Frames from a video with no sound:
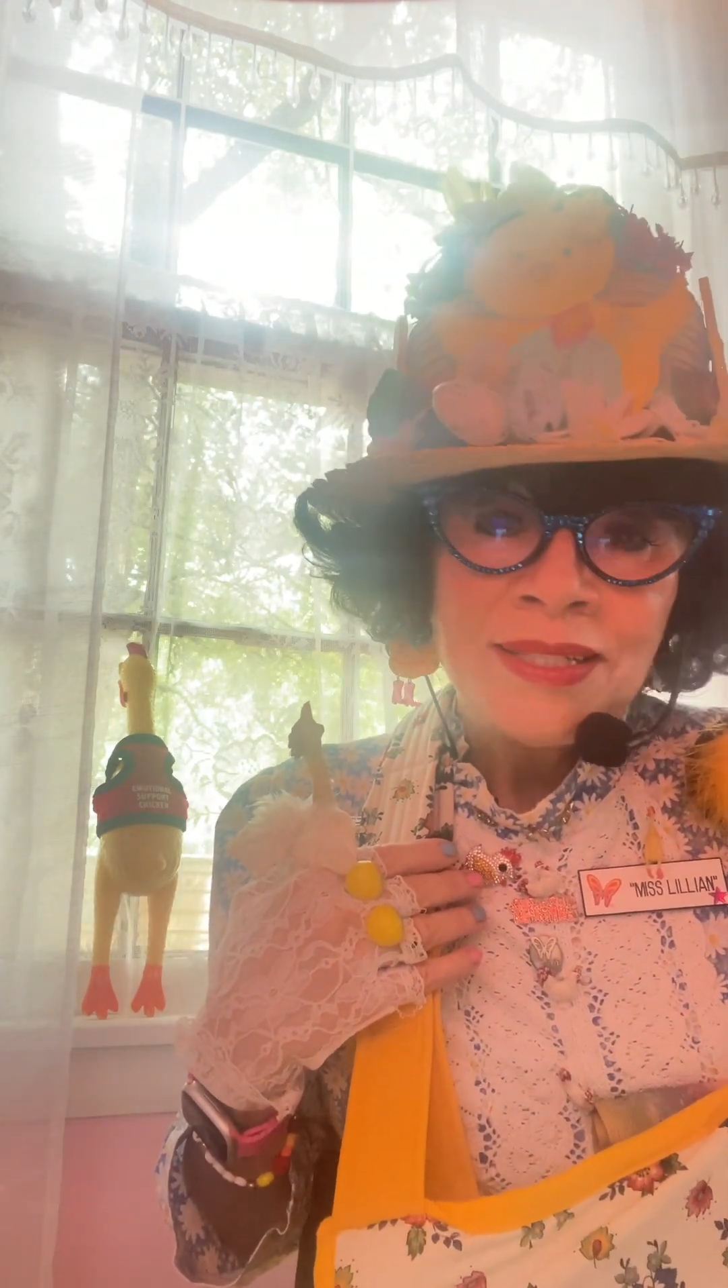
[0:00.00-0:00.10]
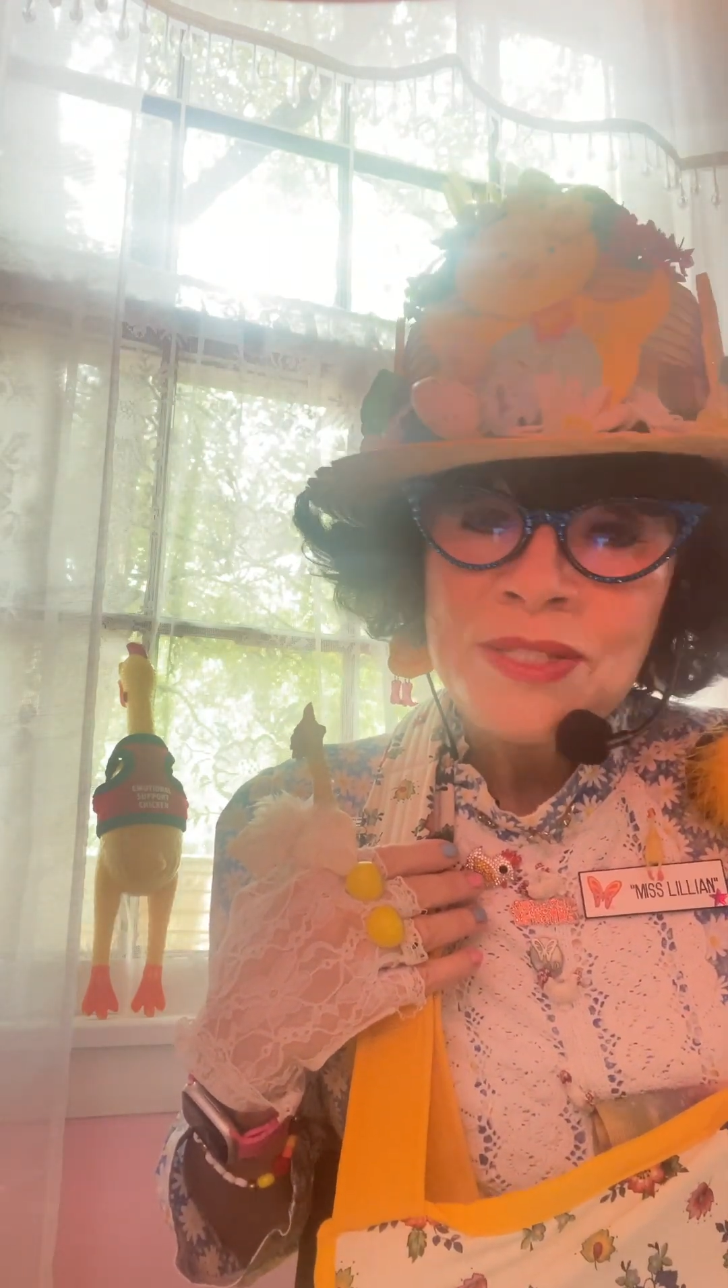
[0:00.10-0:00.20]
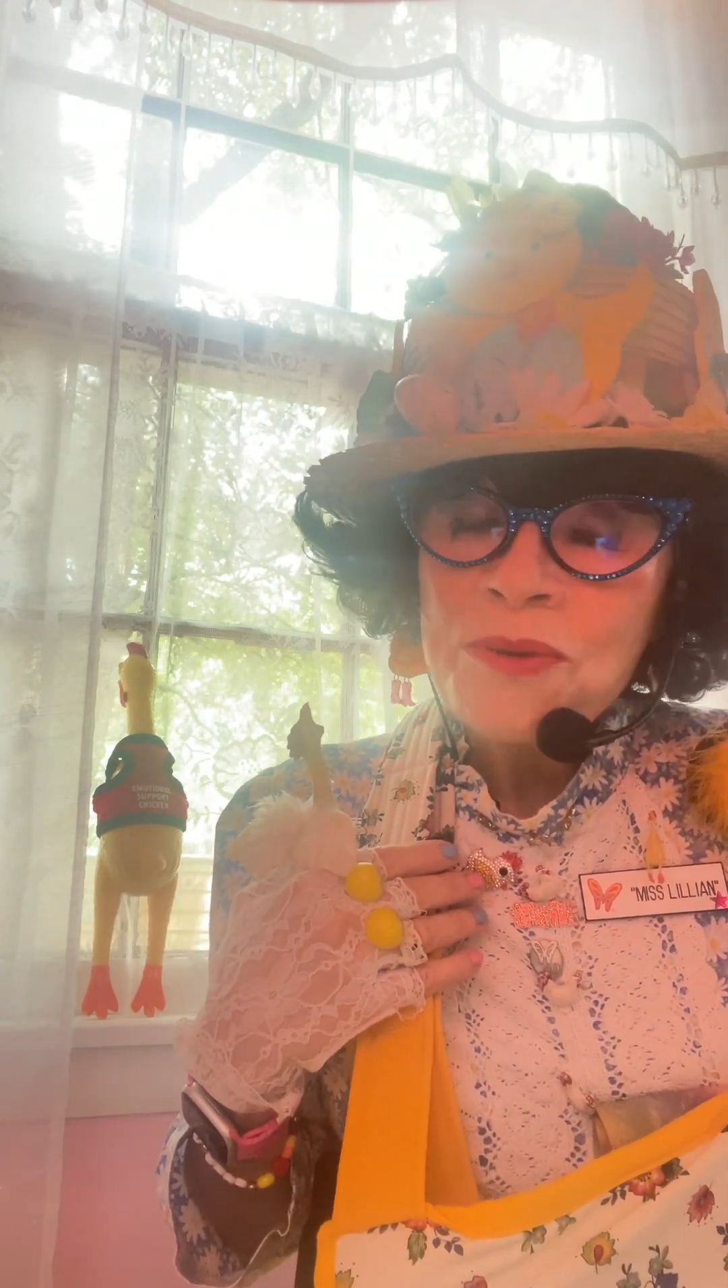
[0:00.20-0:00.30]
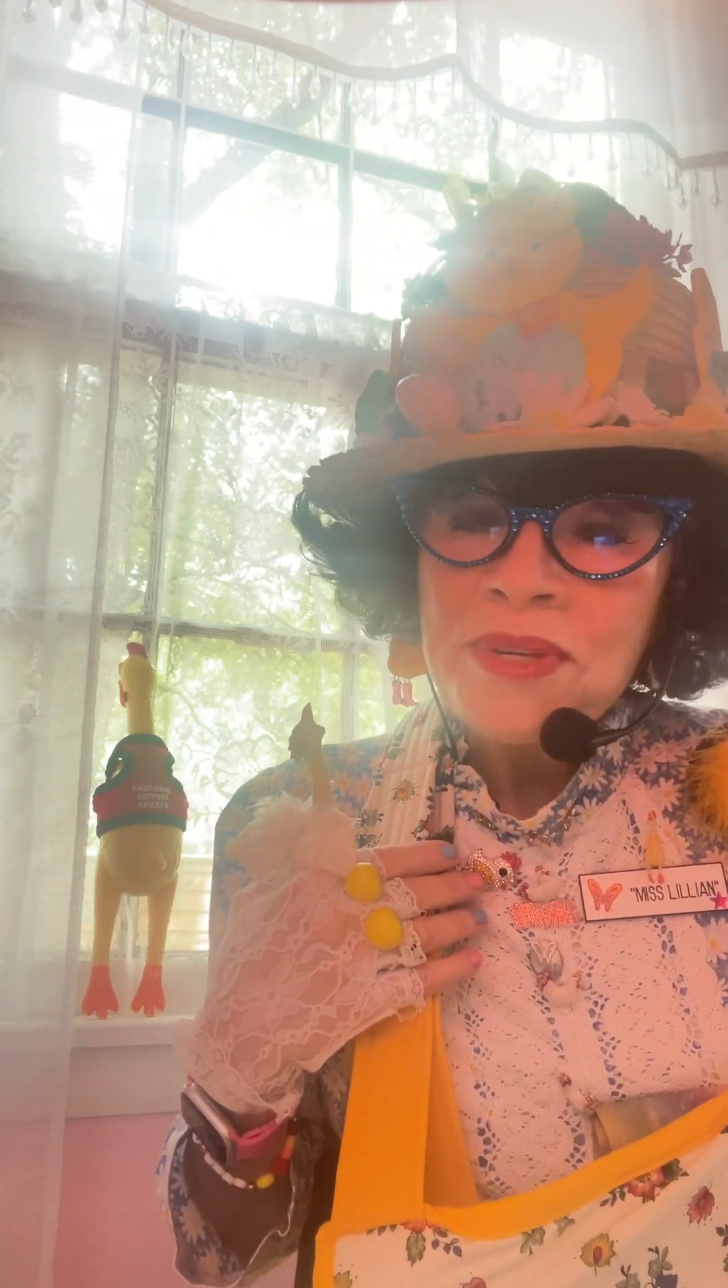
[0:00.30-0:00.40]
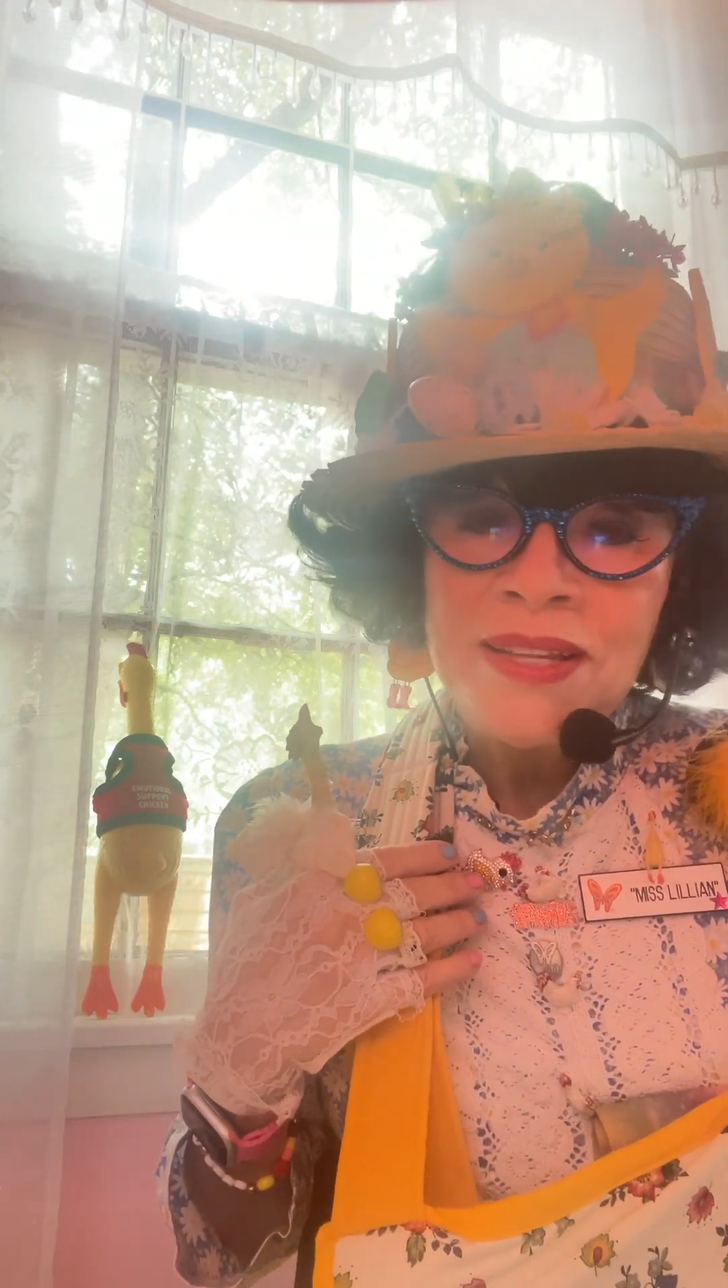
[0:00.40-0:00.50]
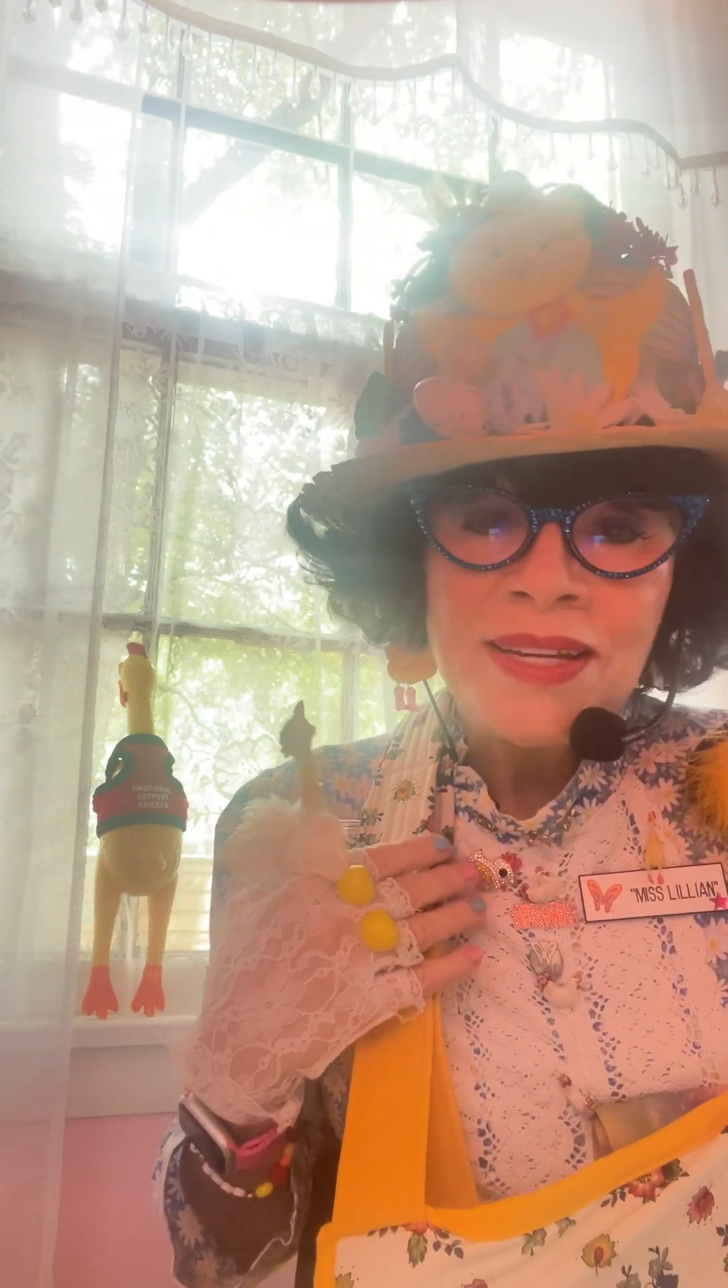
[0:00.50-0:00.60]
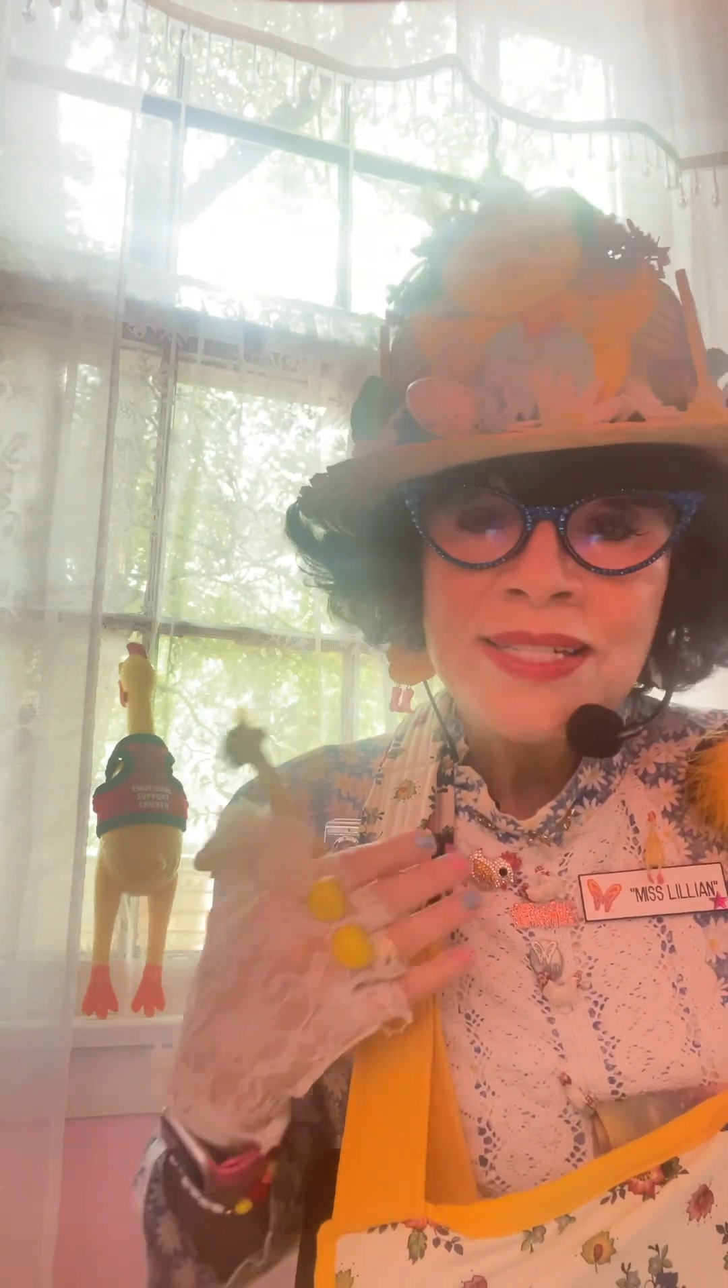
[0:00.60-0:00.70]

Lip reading: so many things.